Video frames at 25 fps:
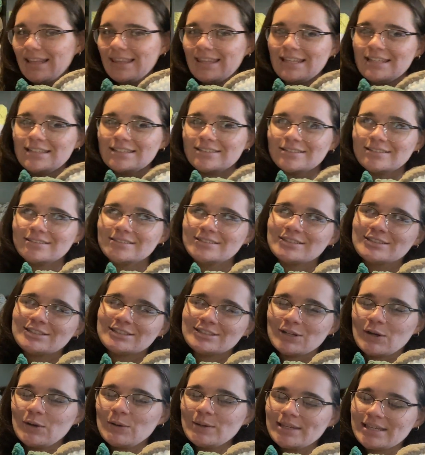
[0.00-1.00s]
These are
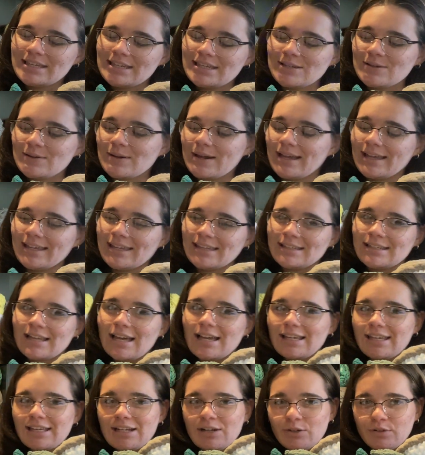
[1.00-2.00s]
so cute. I
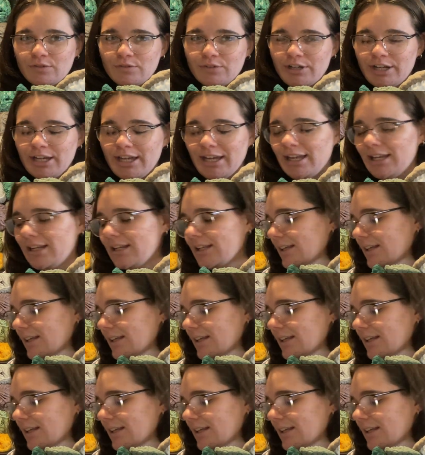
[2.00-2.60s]
cannot get over it.